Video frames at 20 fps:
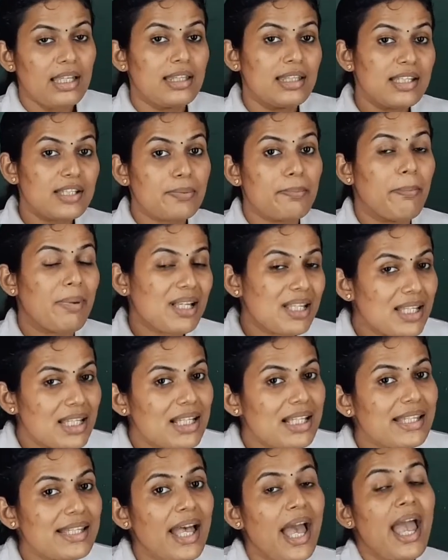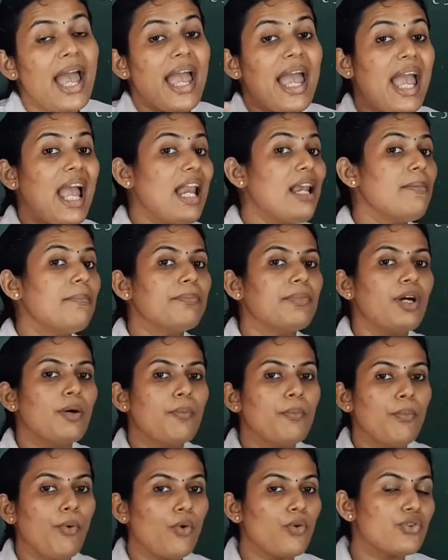These muscles help the
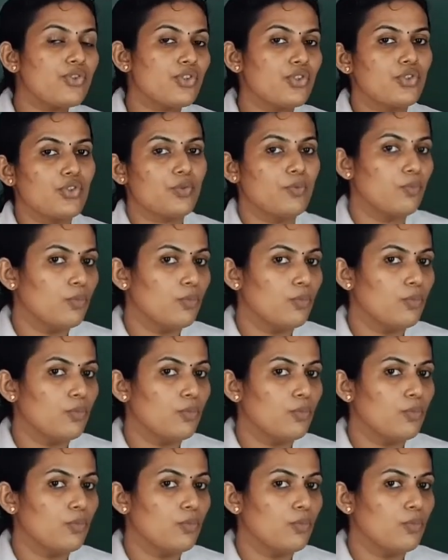bones to